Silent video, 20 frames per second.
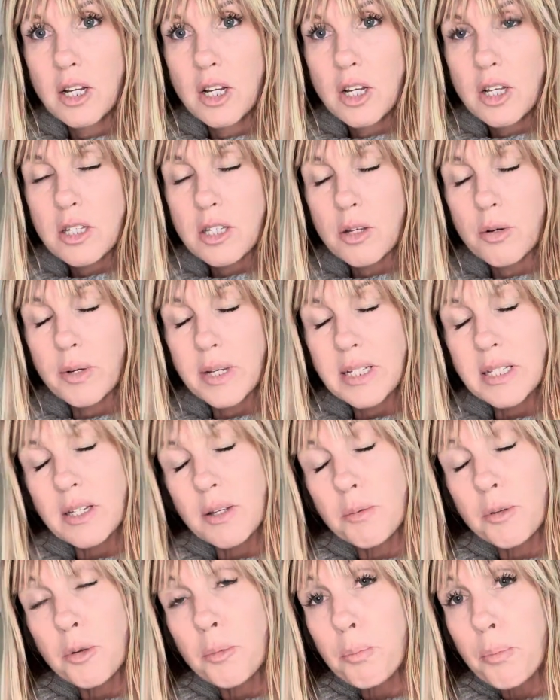So it's
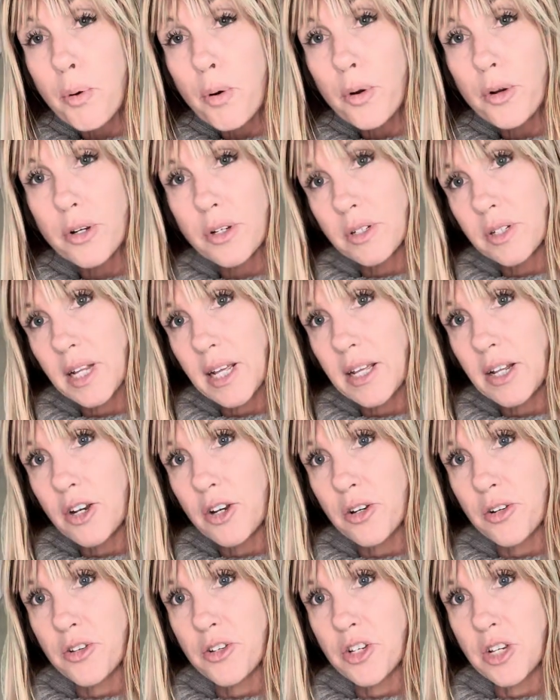an important
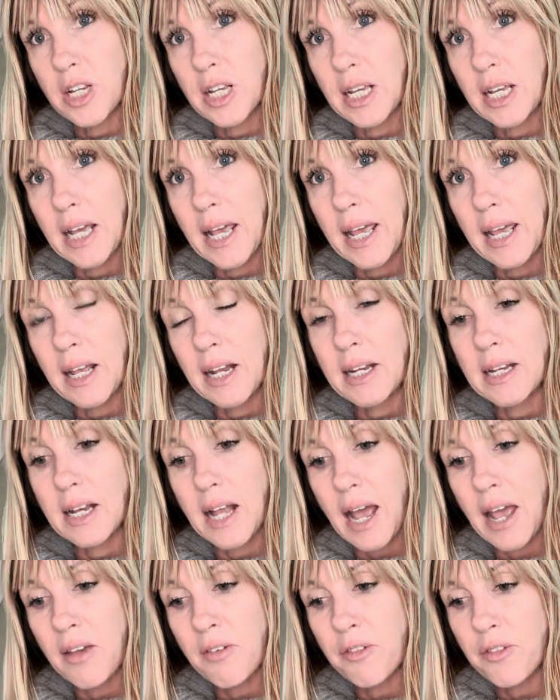energy, and
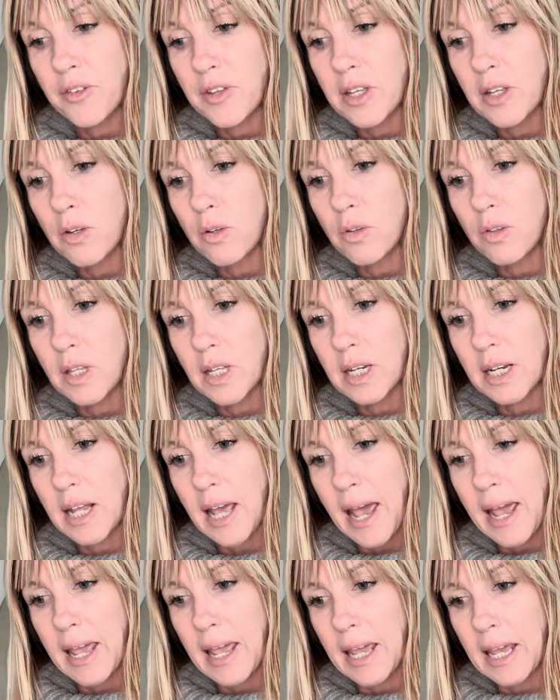I feel
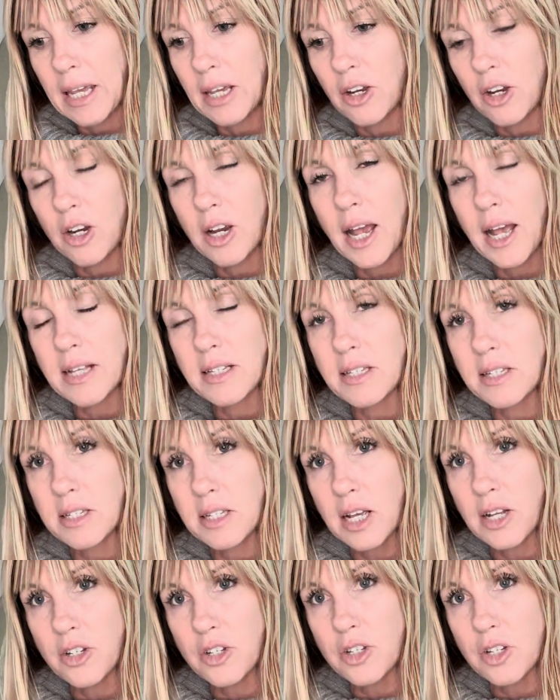that anger has
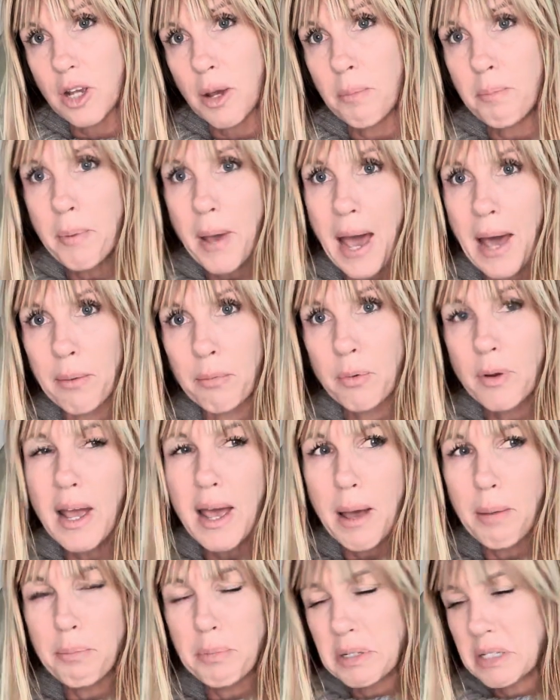such a bad
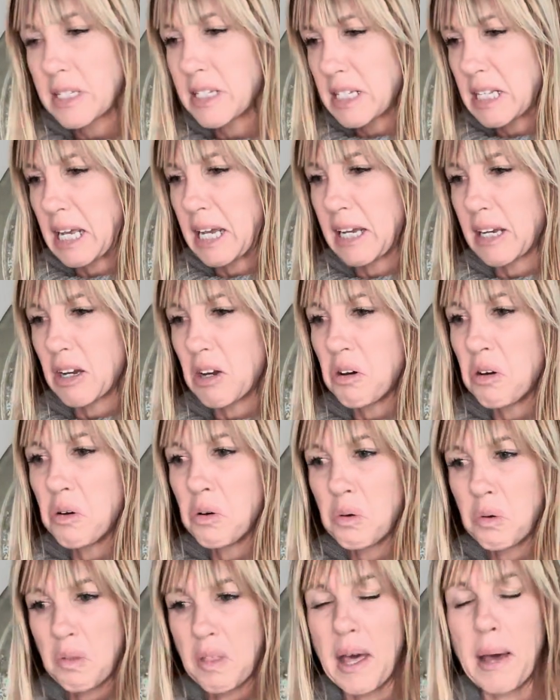rep. It's like,
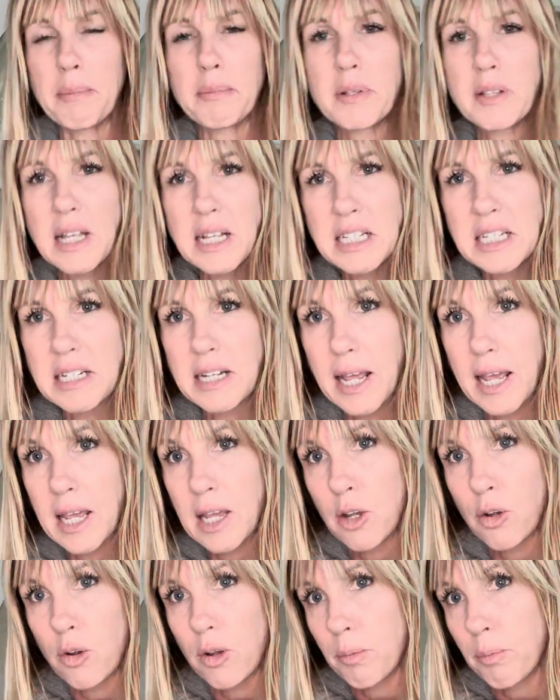oh, that's an
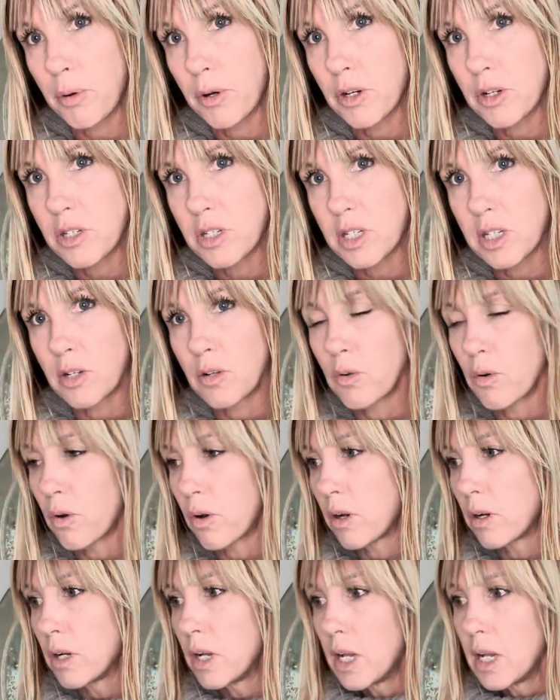angry person.
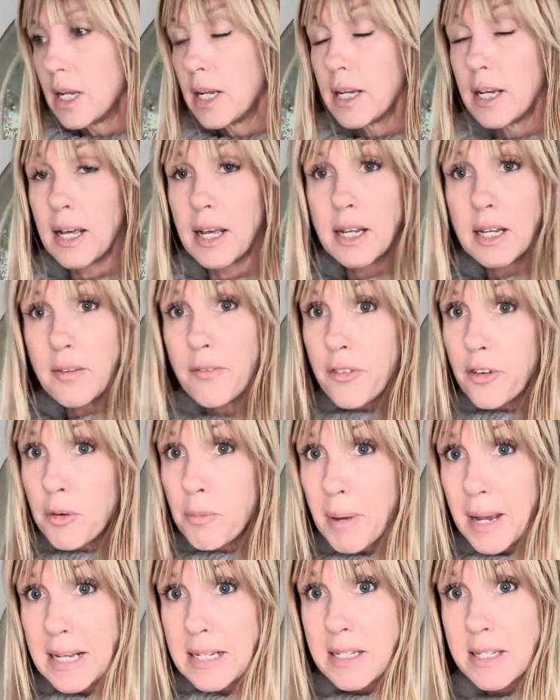And for
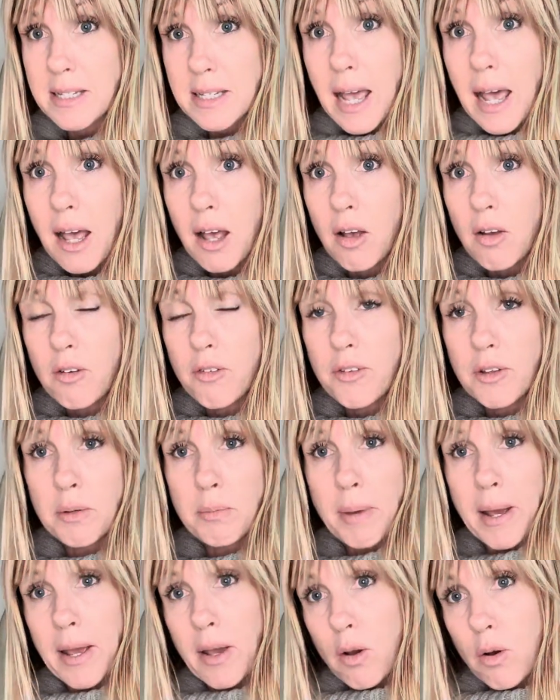myself, in
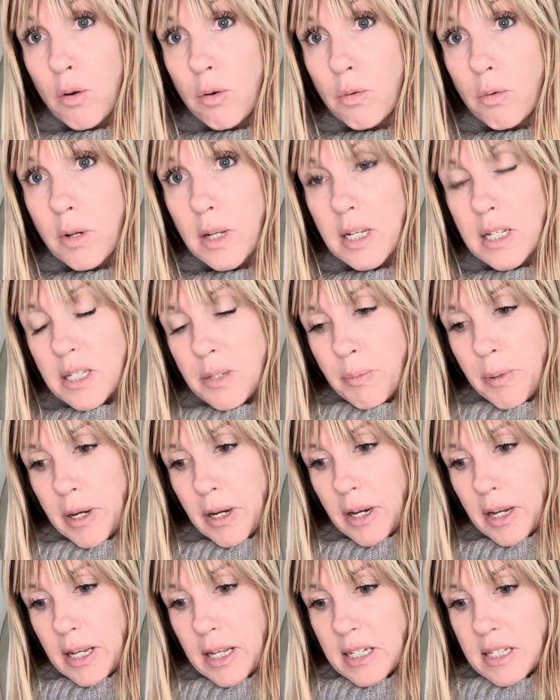my own
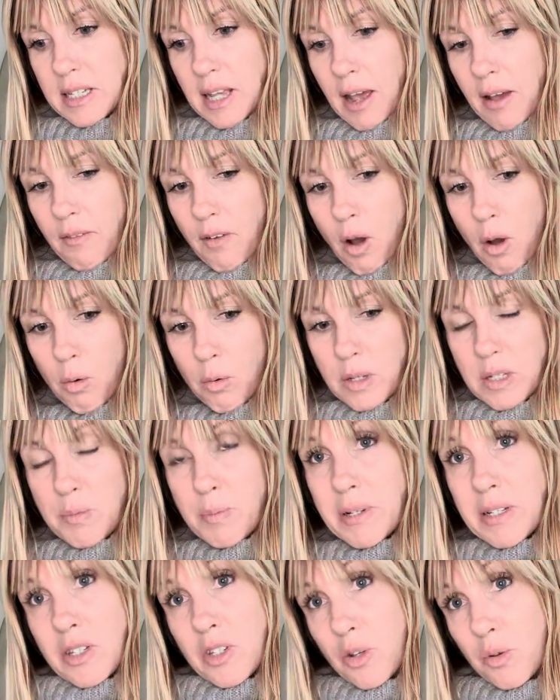experience, I've always
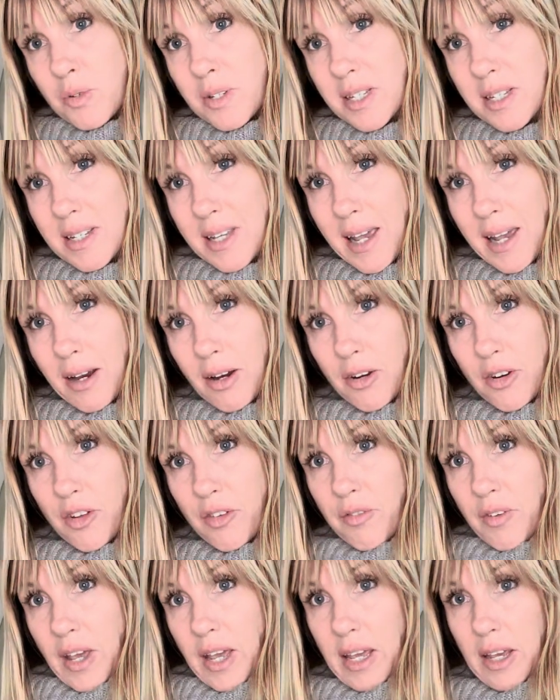been so scared of
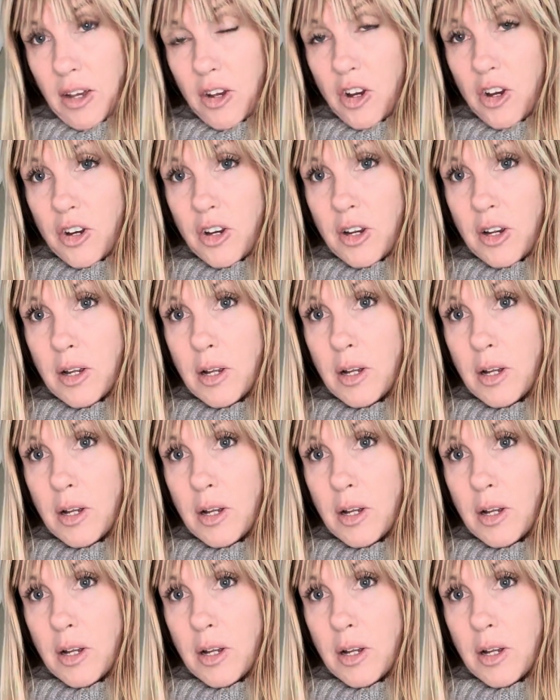anger.